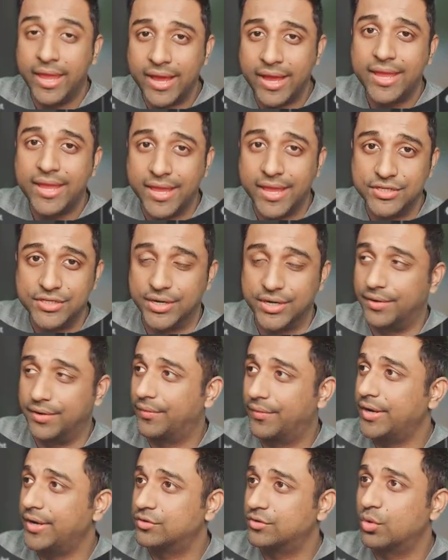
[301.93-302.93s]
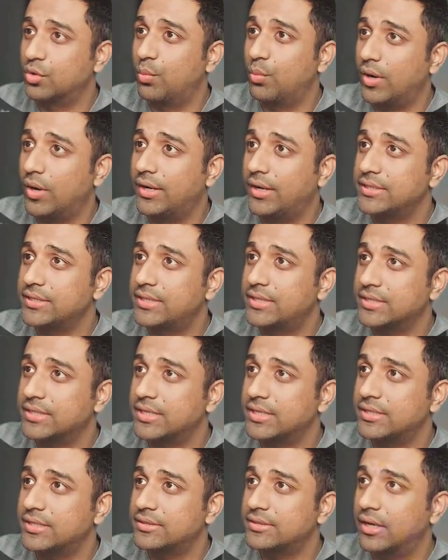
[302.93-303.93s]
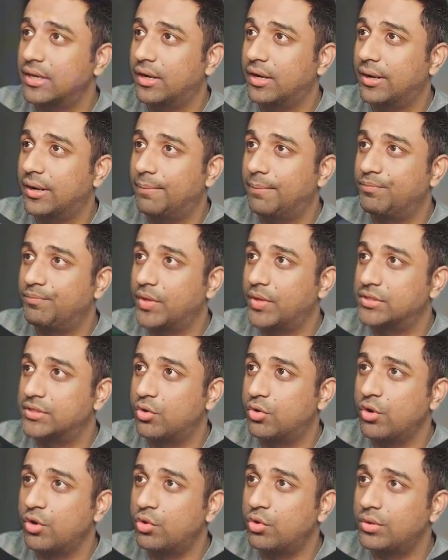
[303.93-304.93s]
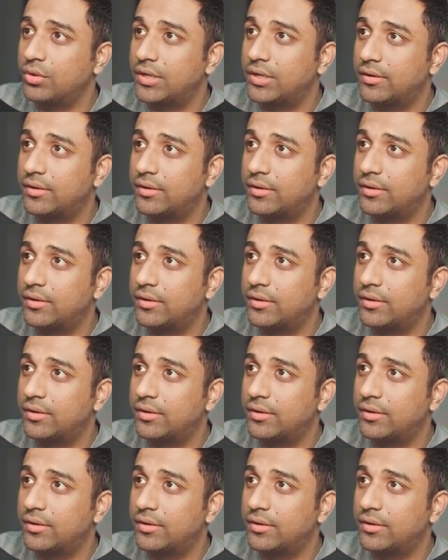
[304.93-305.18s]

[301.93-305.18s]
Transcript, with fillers: AI agent, right? So what this does is, it's going to,